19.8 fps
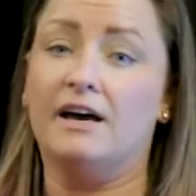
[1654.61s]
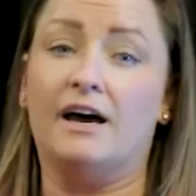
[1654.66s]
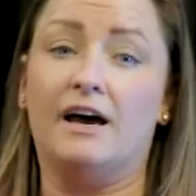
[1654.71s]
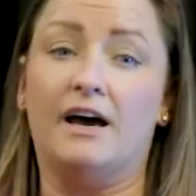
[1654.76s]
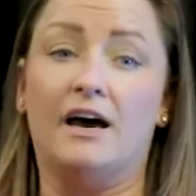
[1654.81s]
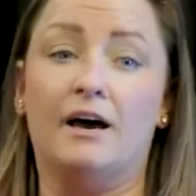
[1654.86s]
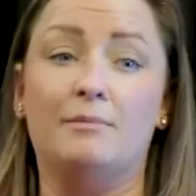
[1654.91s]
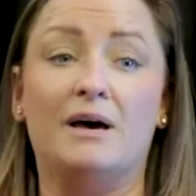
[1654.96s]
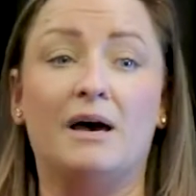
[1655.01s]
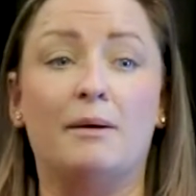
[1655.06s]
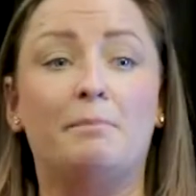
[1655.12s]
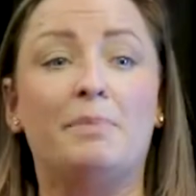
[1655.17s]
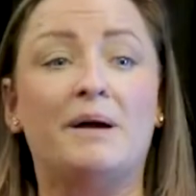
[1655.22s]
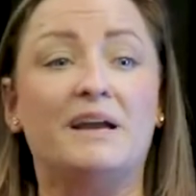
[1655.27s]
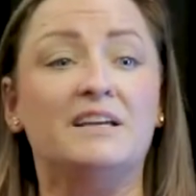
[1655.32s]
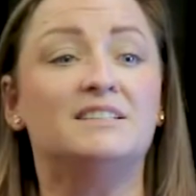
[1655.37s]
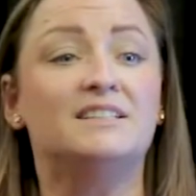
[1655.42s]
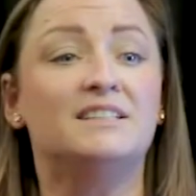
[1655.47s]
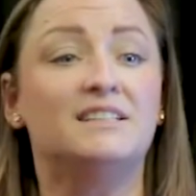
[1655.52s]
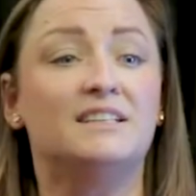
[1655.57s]
And
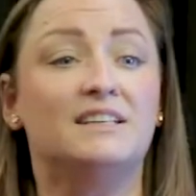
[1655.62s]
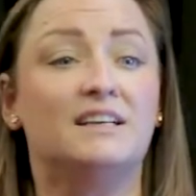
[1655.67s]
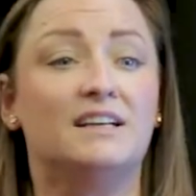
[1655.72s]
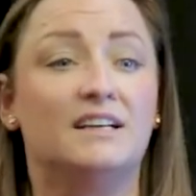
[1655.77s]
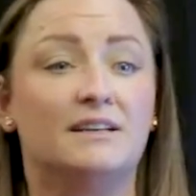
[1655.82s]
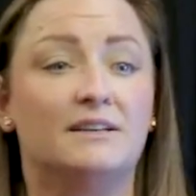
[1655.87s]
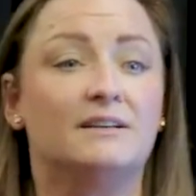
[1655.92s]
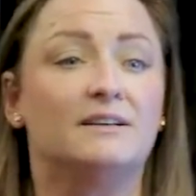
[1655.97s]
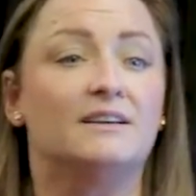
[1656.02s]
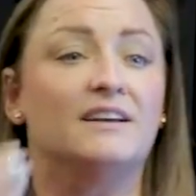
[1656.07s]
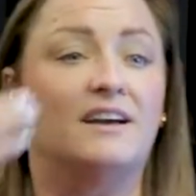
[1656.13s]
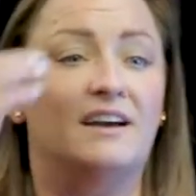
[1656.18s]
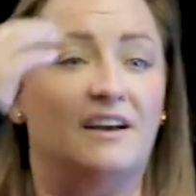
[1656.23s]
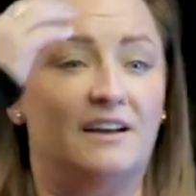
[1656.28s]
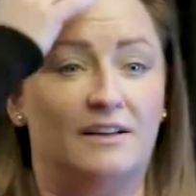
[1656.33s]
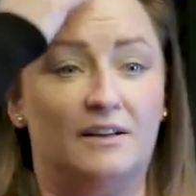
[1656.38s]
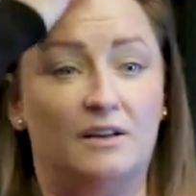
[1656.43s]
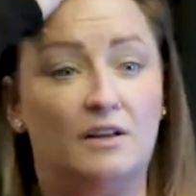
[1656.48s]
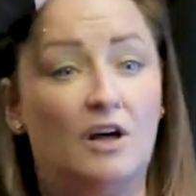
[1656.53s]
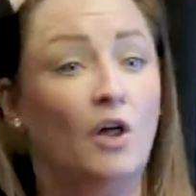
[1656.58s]
basically,
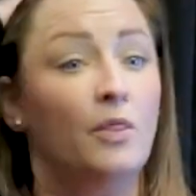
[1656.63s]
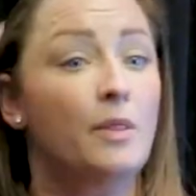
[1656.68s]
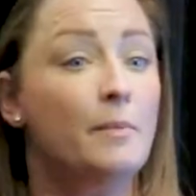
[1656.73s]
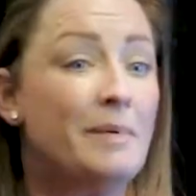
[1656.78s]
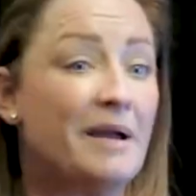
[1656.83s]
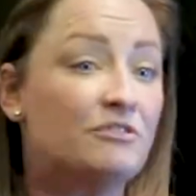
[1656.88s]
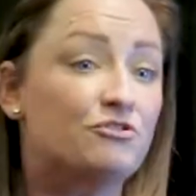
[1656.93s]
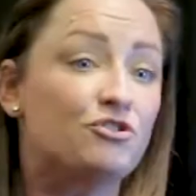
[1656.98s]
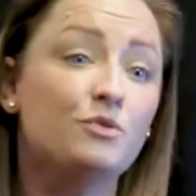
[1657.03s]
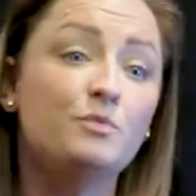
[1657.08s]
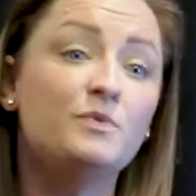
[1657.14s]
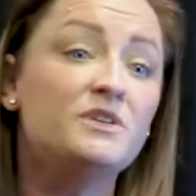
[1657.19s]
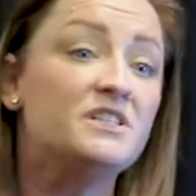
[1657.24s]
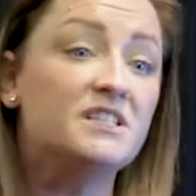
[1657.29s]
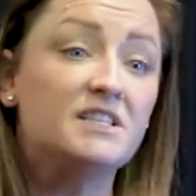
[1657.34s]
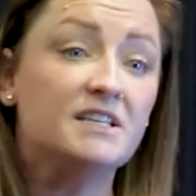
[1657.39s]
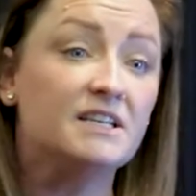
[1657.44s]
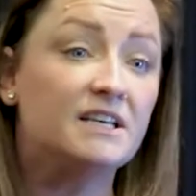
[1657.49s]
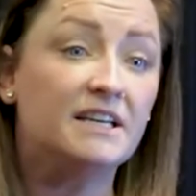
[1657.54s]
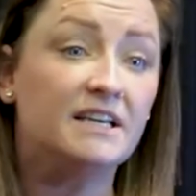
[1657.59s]
on the bedroom, we
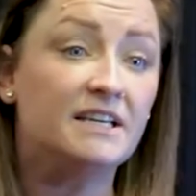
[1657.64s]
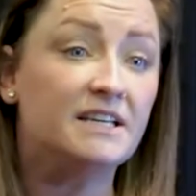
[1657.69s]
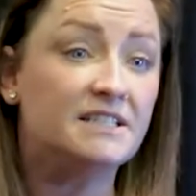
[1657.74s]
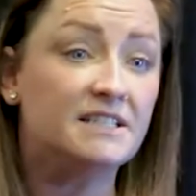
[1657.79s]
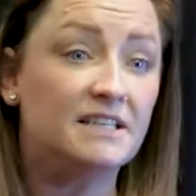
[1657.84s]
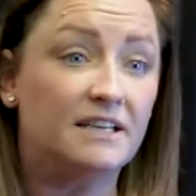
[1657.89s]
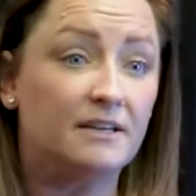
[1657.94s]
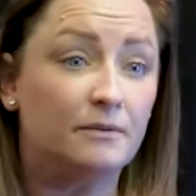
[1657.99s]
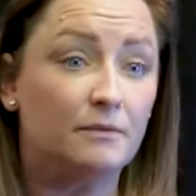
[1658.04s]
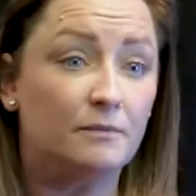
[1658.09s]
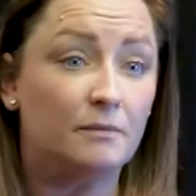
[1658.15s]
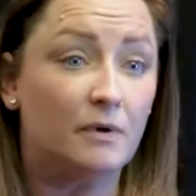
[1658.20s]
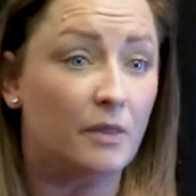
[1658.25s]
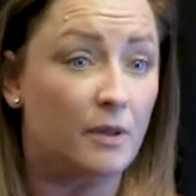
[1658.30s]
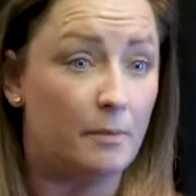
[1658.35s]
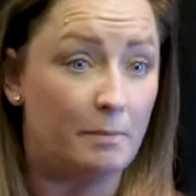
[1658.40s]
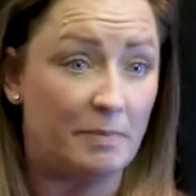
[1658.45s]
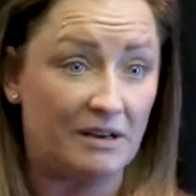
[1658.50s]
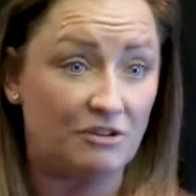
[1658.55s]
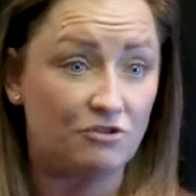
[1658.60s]
didn't need it.
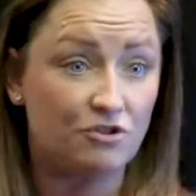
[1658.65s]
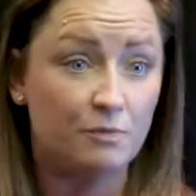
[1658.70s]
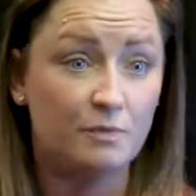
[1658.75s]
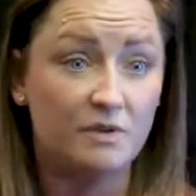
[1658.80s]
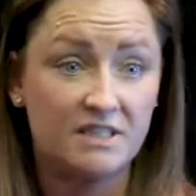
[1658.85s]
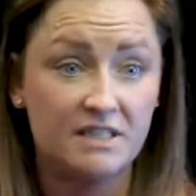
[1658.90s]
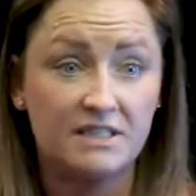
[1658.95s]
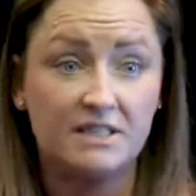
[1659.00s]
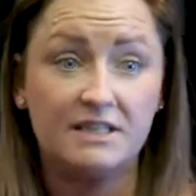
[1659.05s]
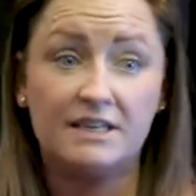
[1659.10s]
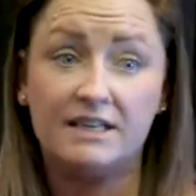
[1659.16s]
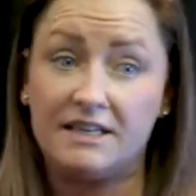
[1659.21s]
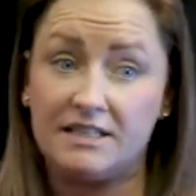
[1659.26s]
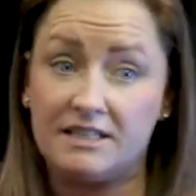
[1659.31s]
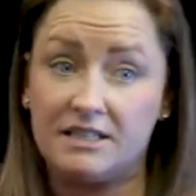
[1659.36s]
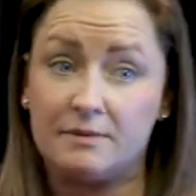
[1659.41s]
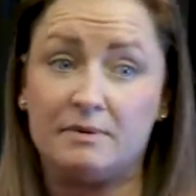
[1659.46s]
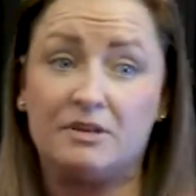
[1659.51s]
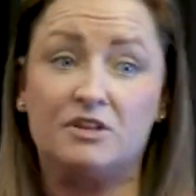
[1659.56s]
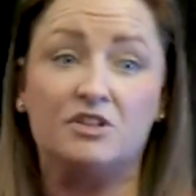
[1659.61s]
On the bedroom, we didn't
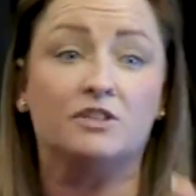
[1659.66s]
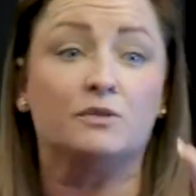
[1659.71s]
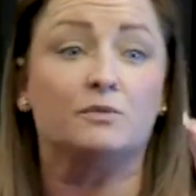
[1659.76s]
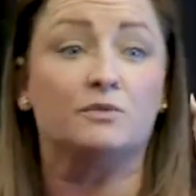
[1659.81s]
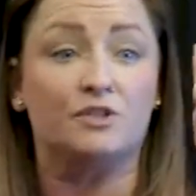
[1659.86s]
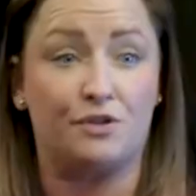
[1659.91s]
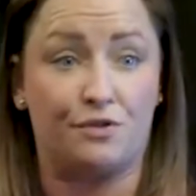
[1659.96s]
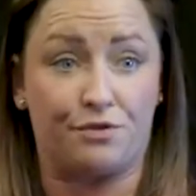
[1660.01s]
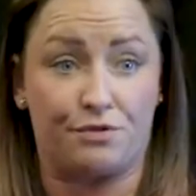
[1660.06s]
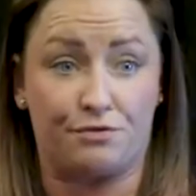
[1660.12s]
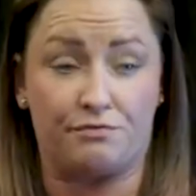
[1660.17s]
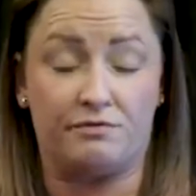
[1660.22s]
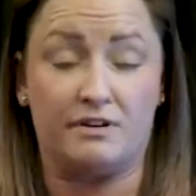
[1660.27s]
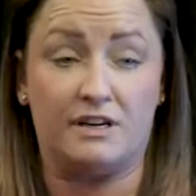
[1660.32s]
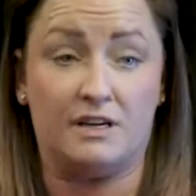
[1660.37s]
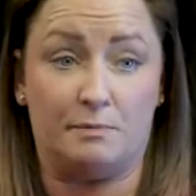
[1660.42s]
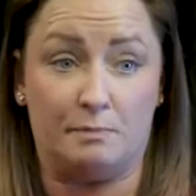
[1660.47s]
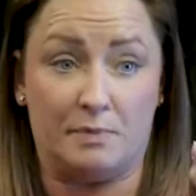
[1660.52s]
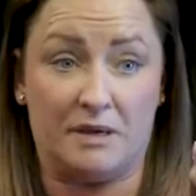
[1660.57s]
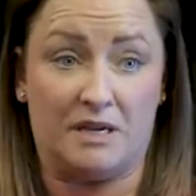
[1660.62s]
need it because it was a
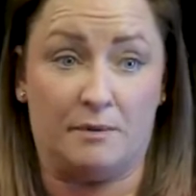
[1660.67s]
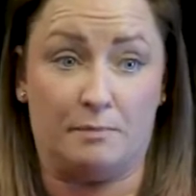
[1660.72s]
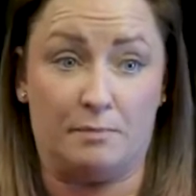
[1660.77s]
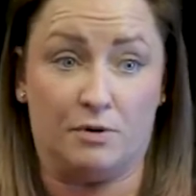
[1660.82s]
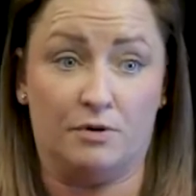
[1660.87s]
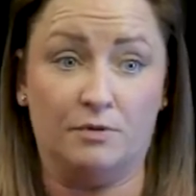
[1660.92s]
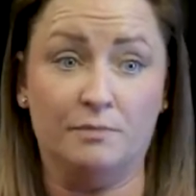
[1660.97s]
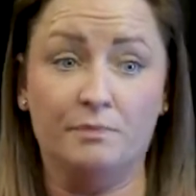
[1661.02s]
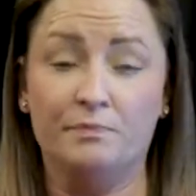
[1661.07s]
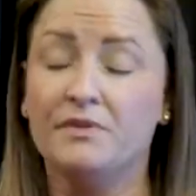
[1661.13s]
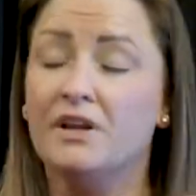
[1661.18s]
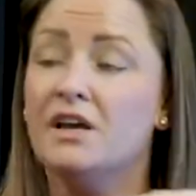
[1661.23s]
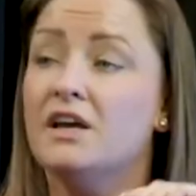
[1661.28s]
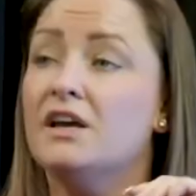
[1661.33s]
3 people.